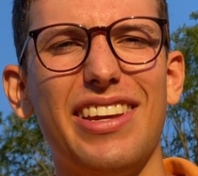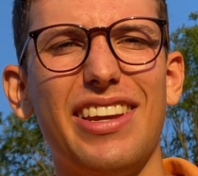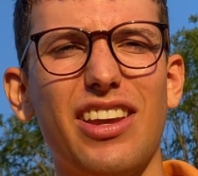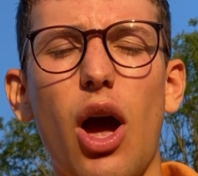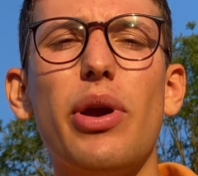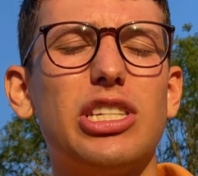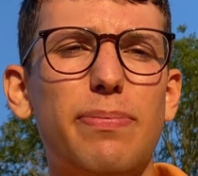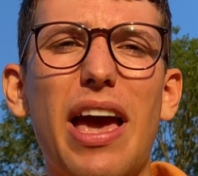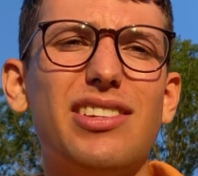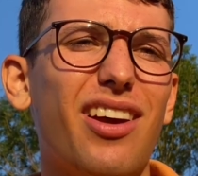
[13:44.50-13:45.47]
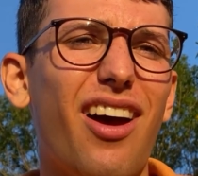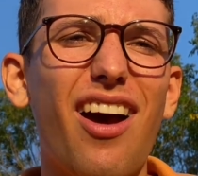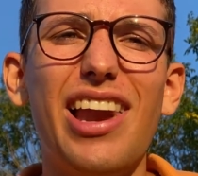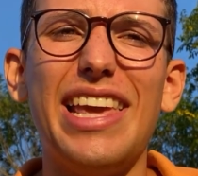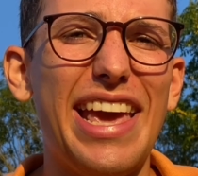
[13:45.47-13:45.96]
going to bed
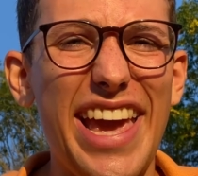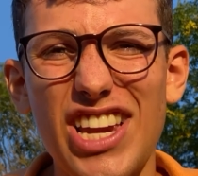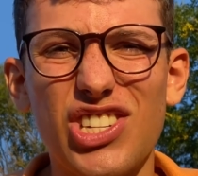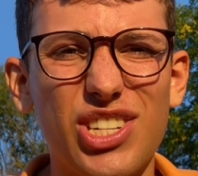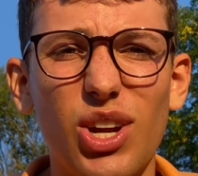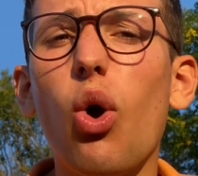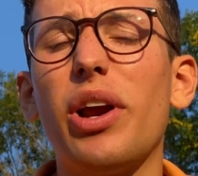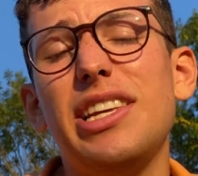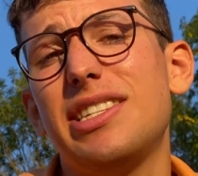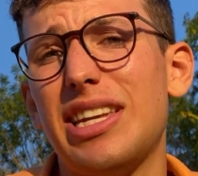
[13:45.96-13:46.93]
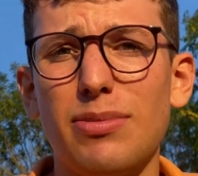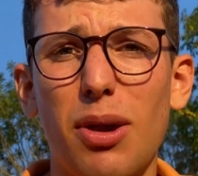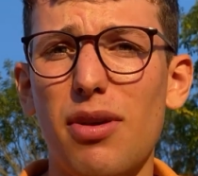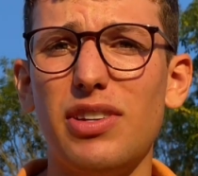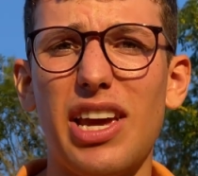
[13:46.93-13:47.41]
early-ish, or at least the same time
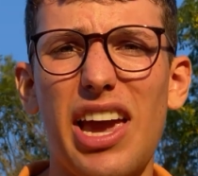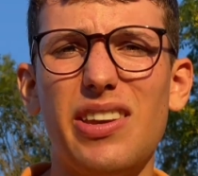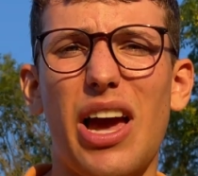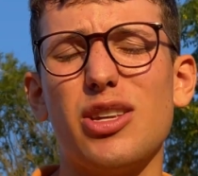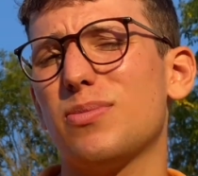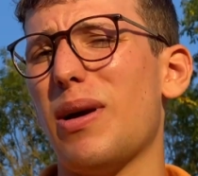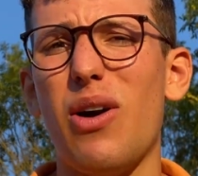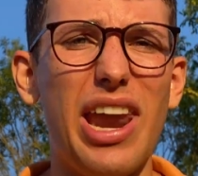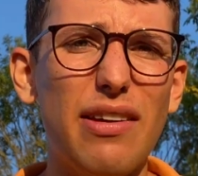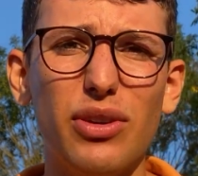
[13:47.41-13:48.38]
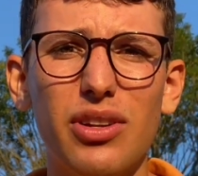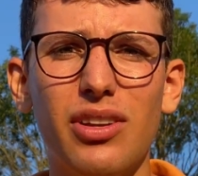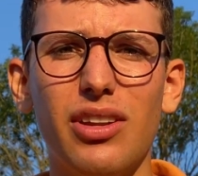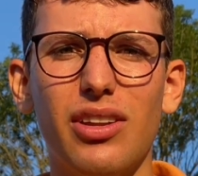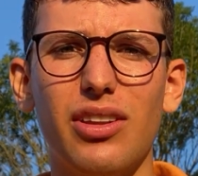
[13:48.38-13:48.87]
every day, now it's about 11,
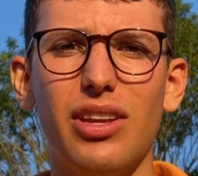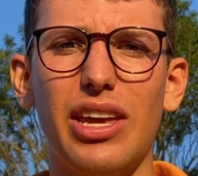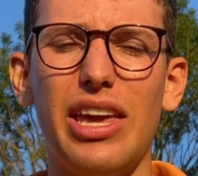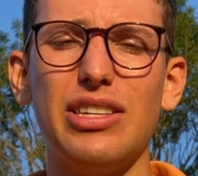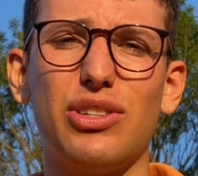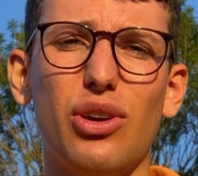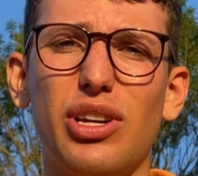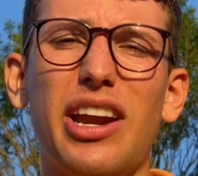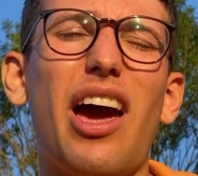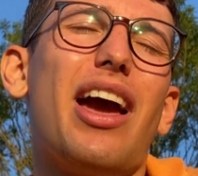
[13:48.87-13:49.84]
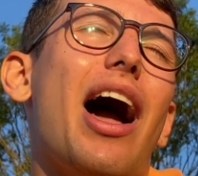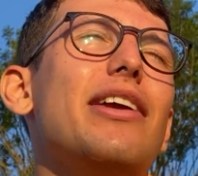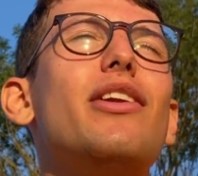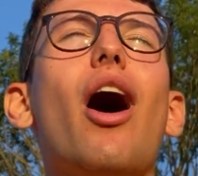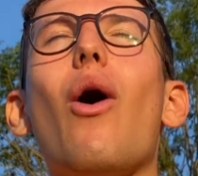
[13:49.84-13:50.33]
is good. And I
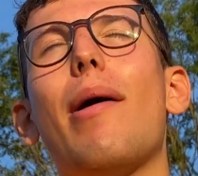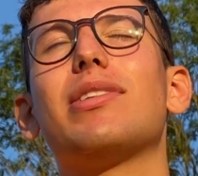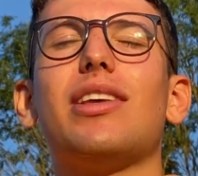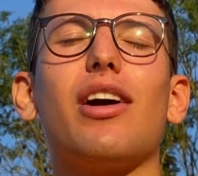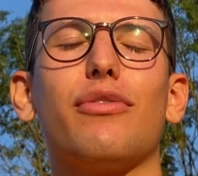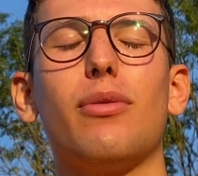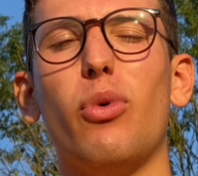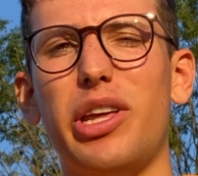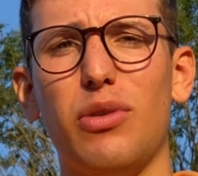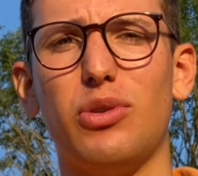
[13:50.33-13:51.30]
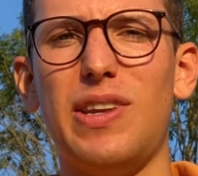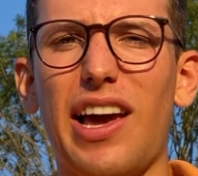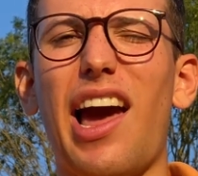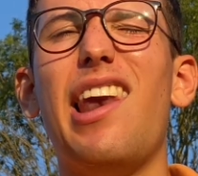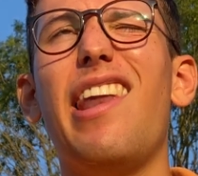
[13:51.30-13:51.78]
know I'm a sucker for a morning routine. Like
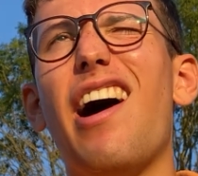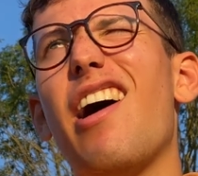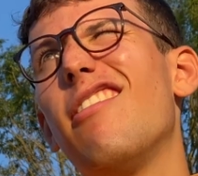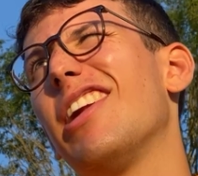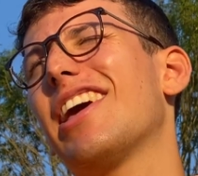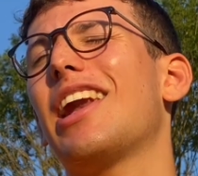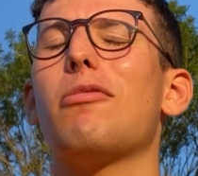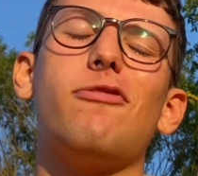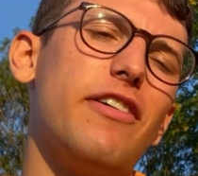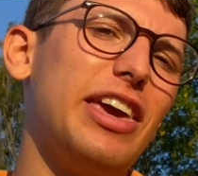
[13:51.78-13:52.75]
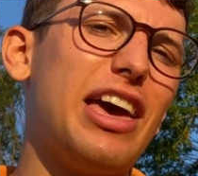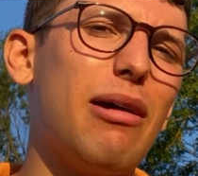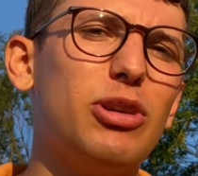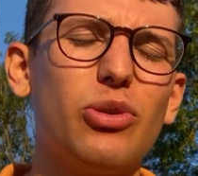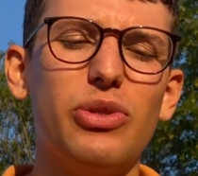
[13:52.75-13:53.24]
I love like getting up at 5
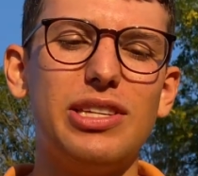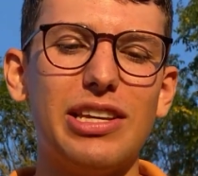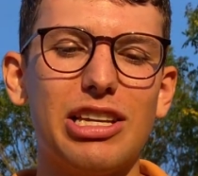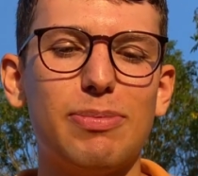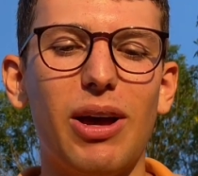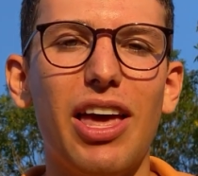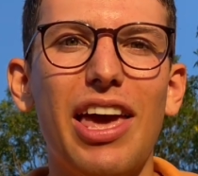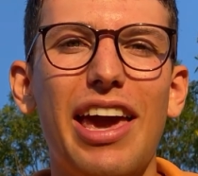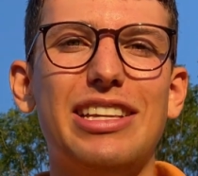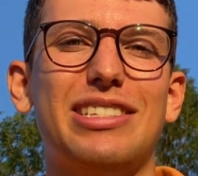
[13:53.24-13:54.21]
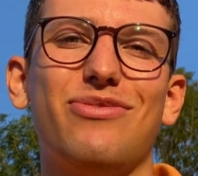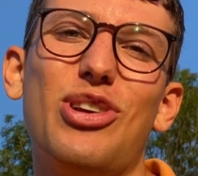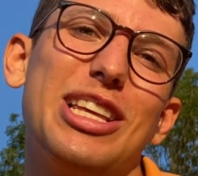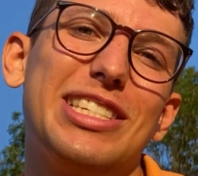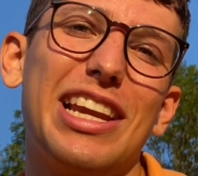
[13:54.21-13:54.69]
a.m. and doing all these things, but it's
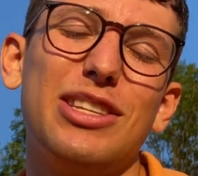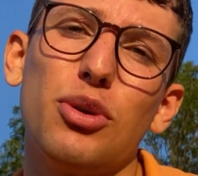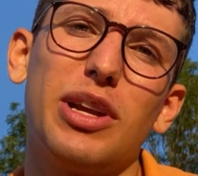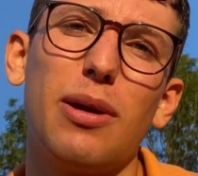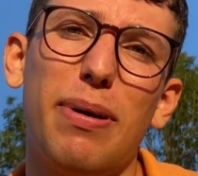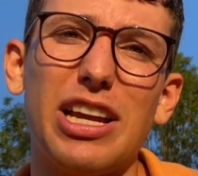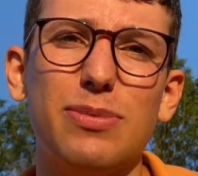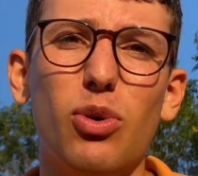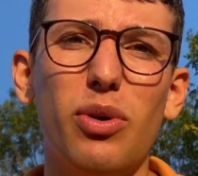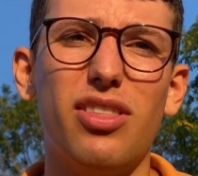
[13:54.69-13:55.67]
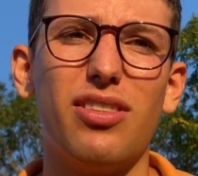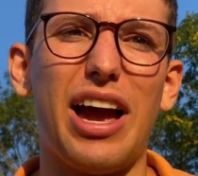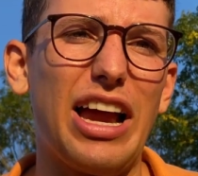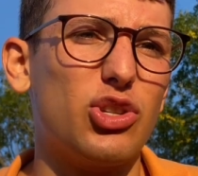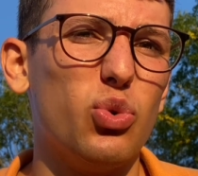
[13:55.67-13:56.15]
realistically, it's not really compatible with
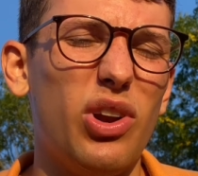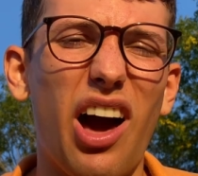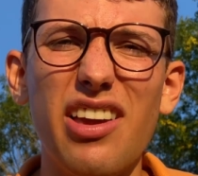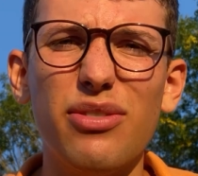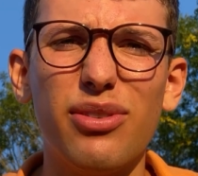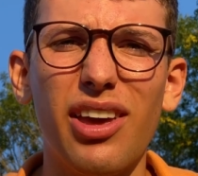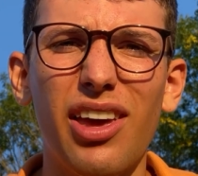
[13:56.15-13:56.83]
actual life.